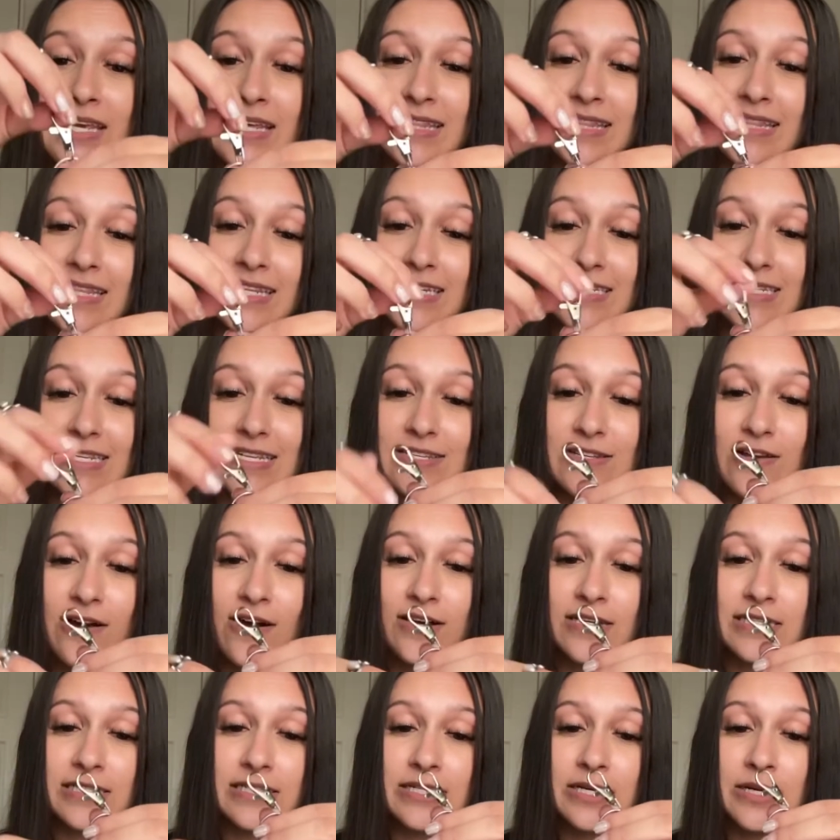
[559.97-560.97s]
this is
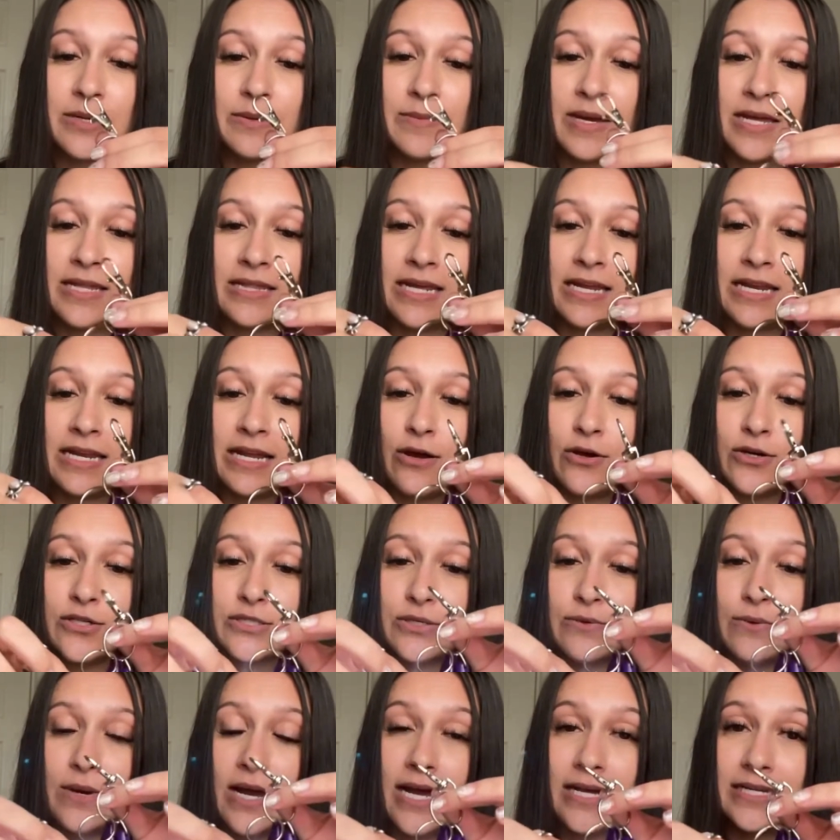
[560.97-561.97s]
awesome, and then it also
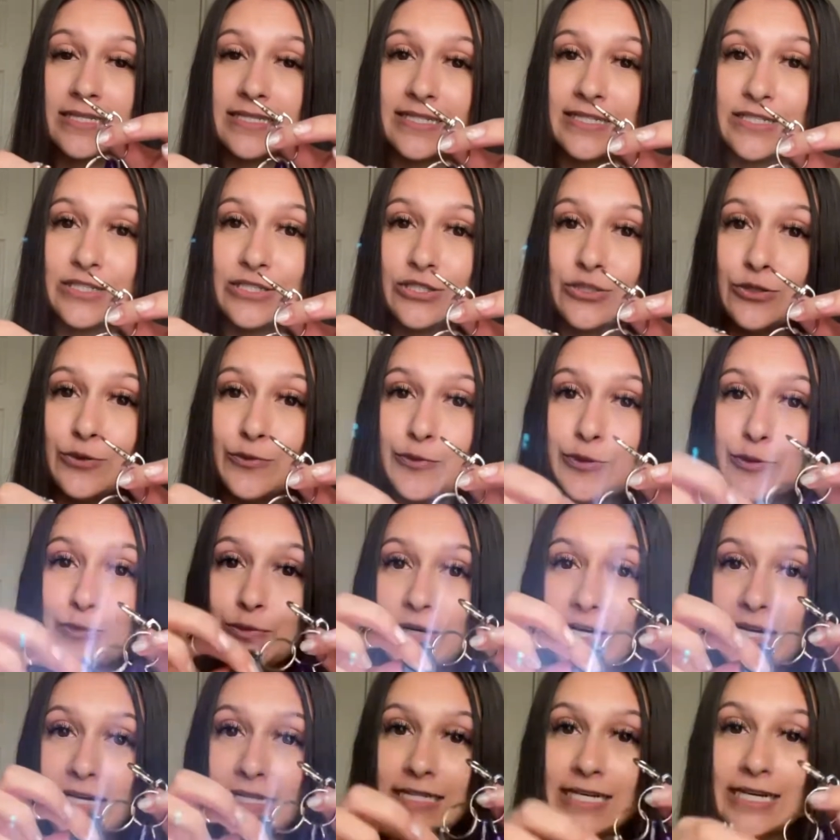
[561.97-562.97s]
has a super
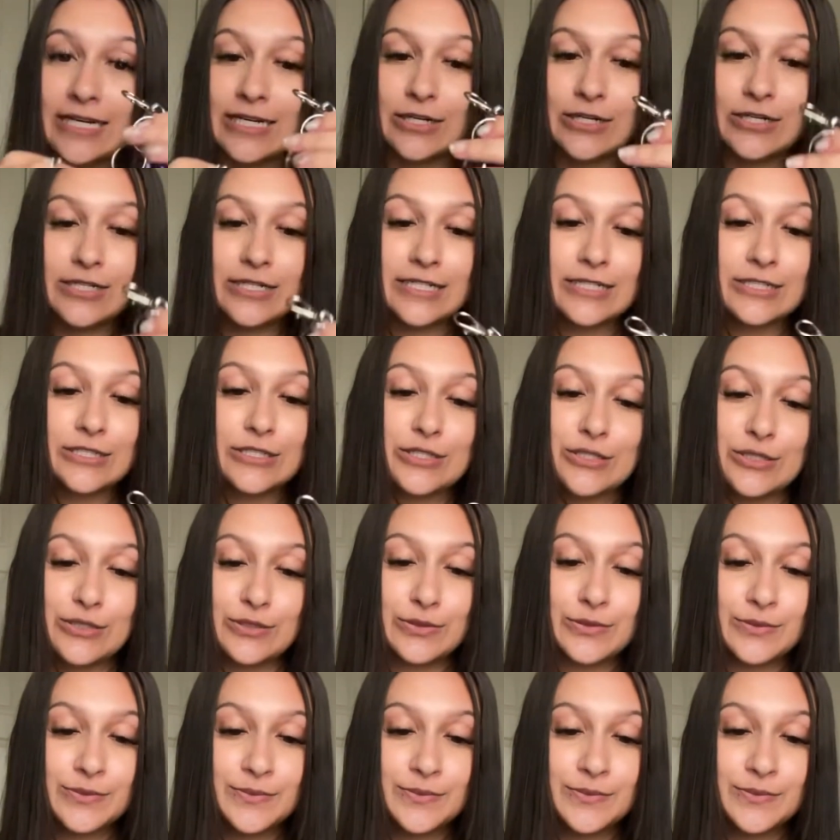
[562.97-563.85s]
bright light on it too.